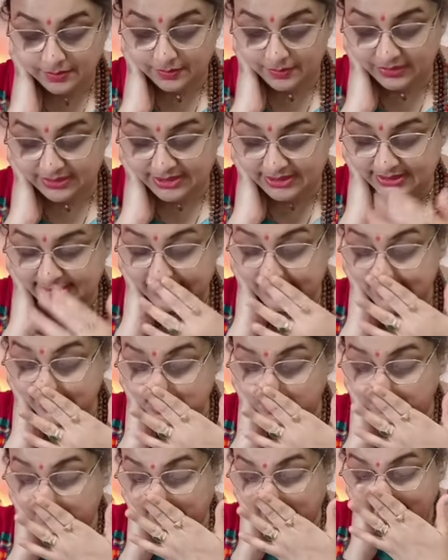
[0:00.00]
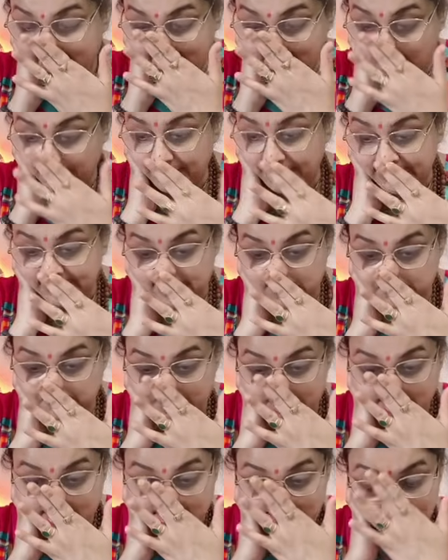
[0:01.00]
The, this is building up in this
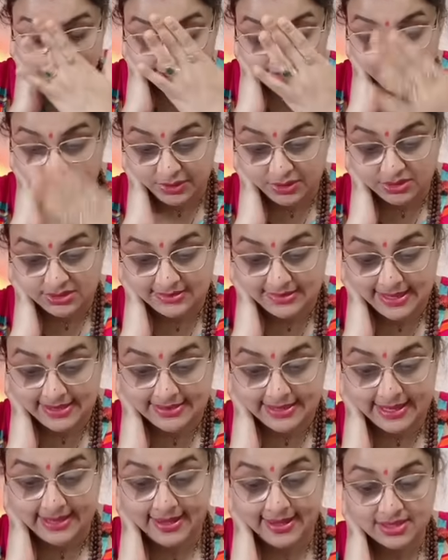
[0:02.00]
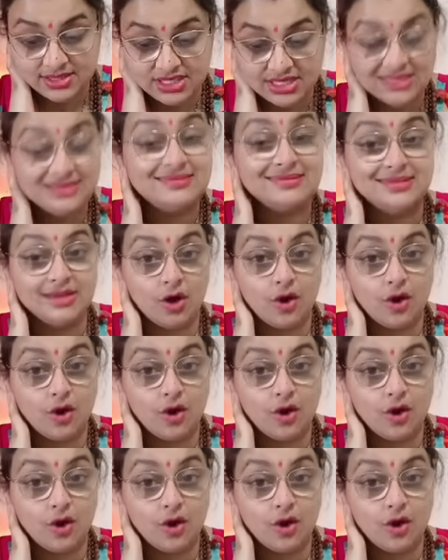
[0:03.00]
person's life because that energy is